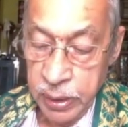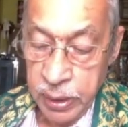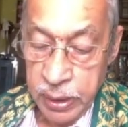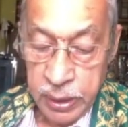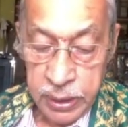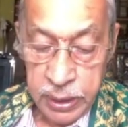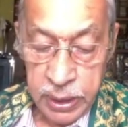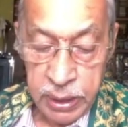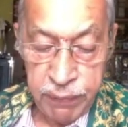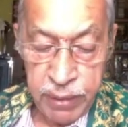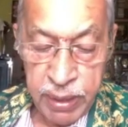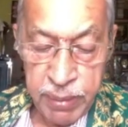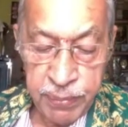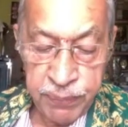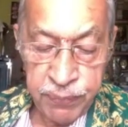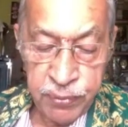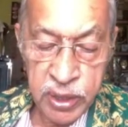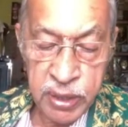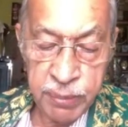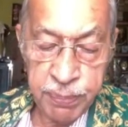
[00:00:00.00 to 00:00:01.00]
Even
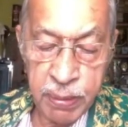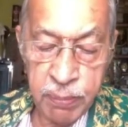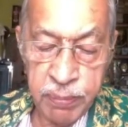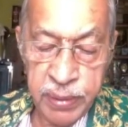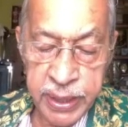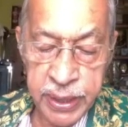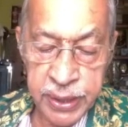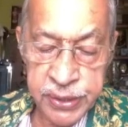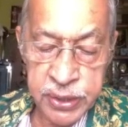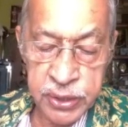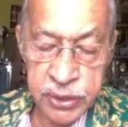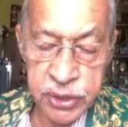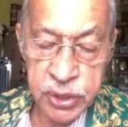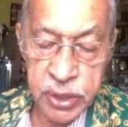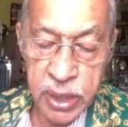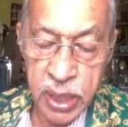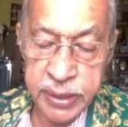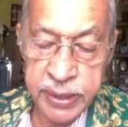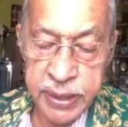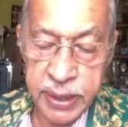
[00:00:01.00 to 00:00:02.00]
before the publication
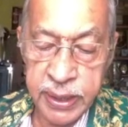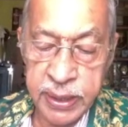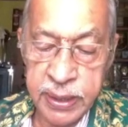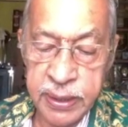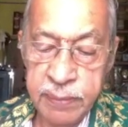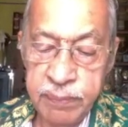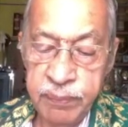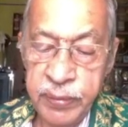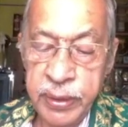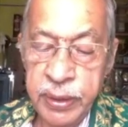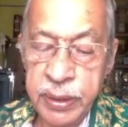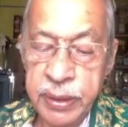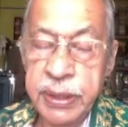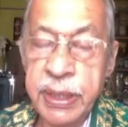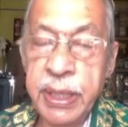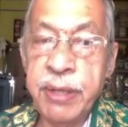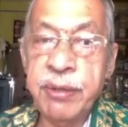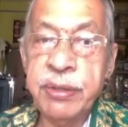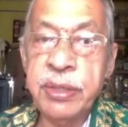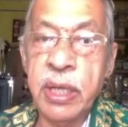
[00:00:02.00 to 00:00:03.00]
started,
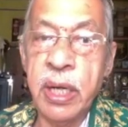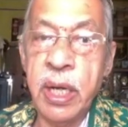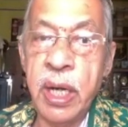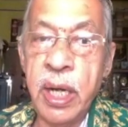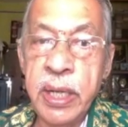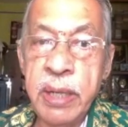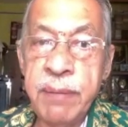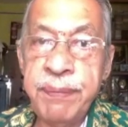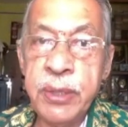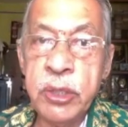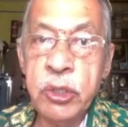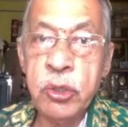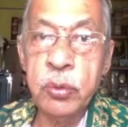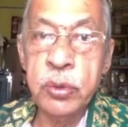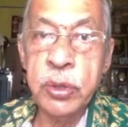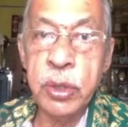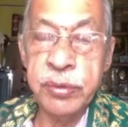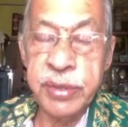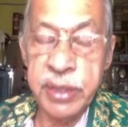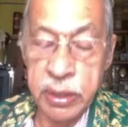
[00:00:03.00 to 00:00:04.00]
there was an order for
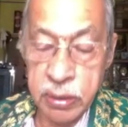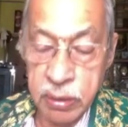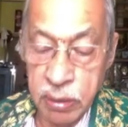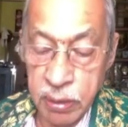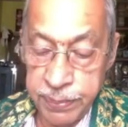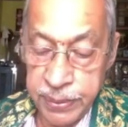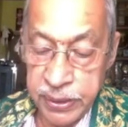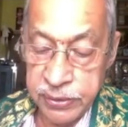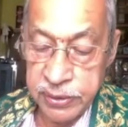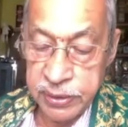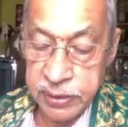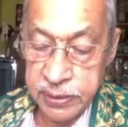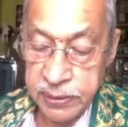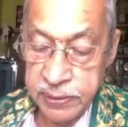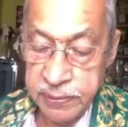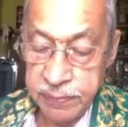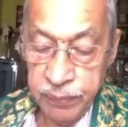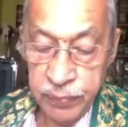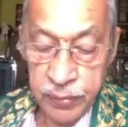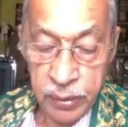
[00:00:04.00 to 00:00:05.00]
2000 copies
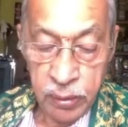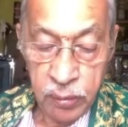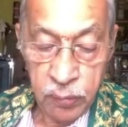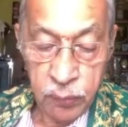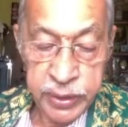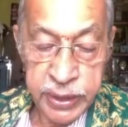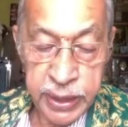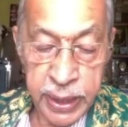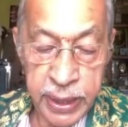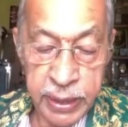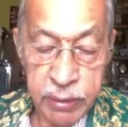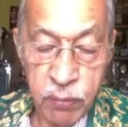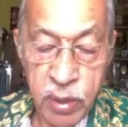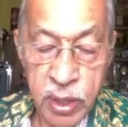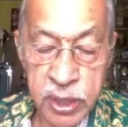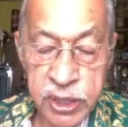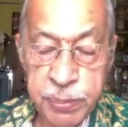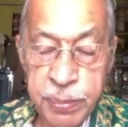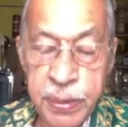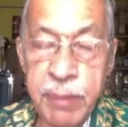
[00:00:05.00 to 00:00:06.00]
with an
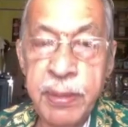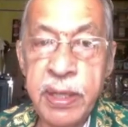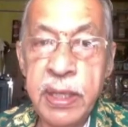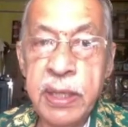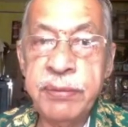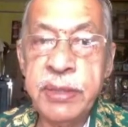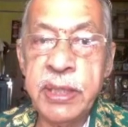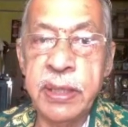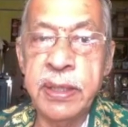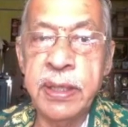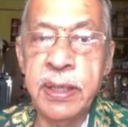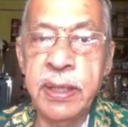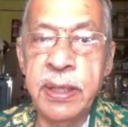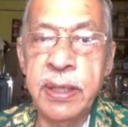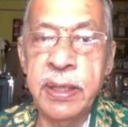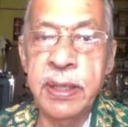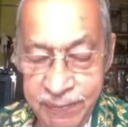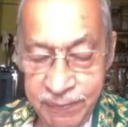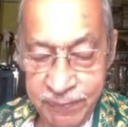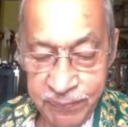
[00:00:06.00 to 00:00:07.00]
advance payment of 30
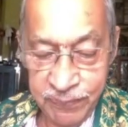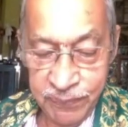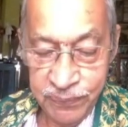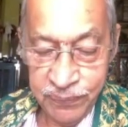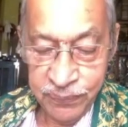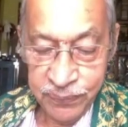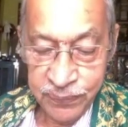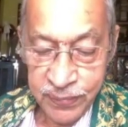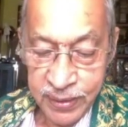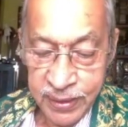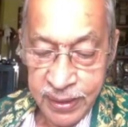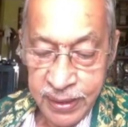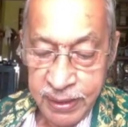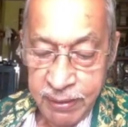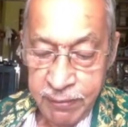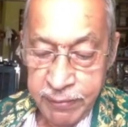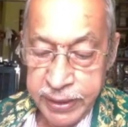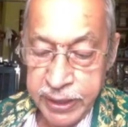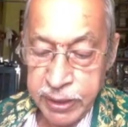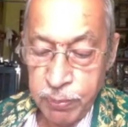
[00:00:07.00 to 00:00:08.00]
lakhs.
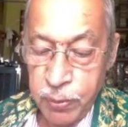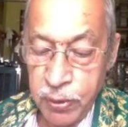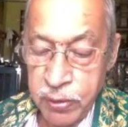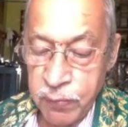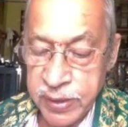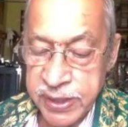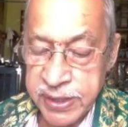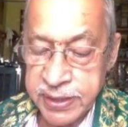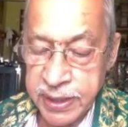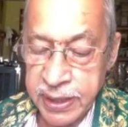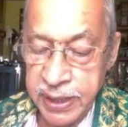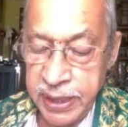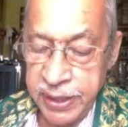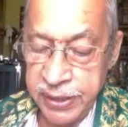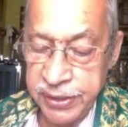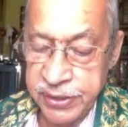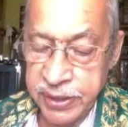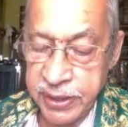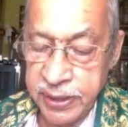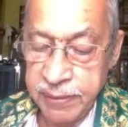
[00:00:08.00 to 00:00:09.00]
When the book was
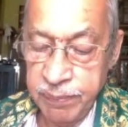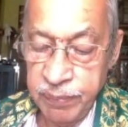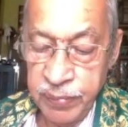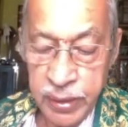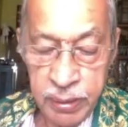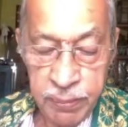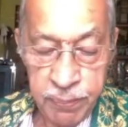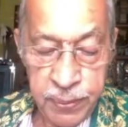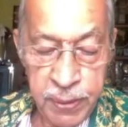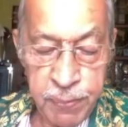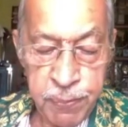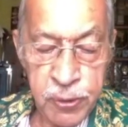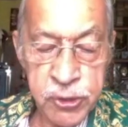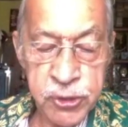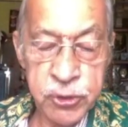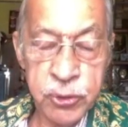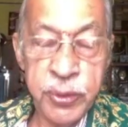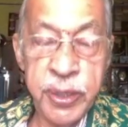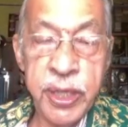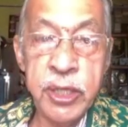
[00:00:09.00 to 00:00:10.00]
released, people
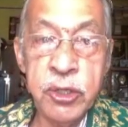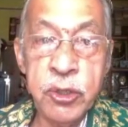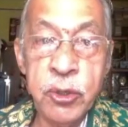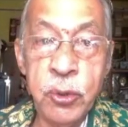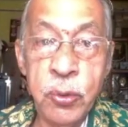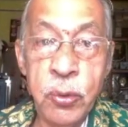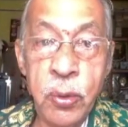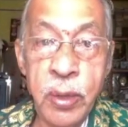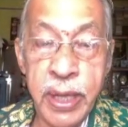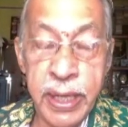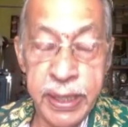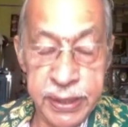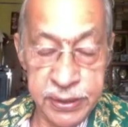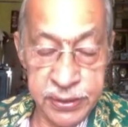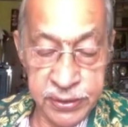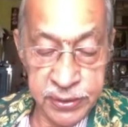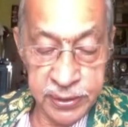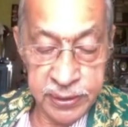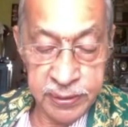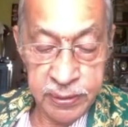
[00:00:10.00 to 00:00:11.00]
stood in queue
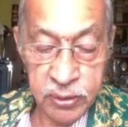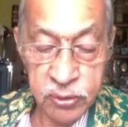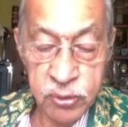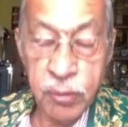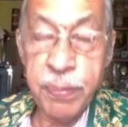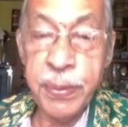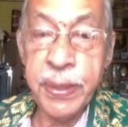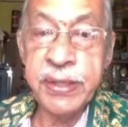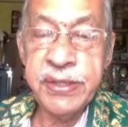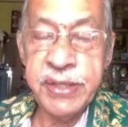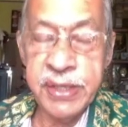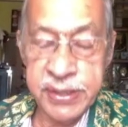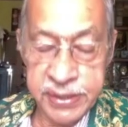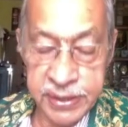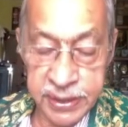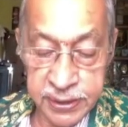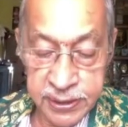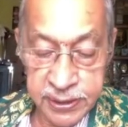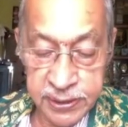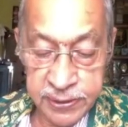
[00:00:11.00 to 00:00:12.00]
lines to purchase it.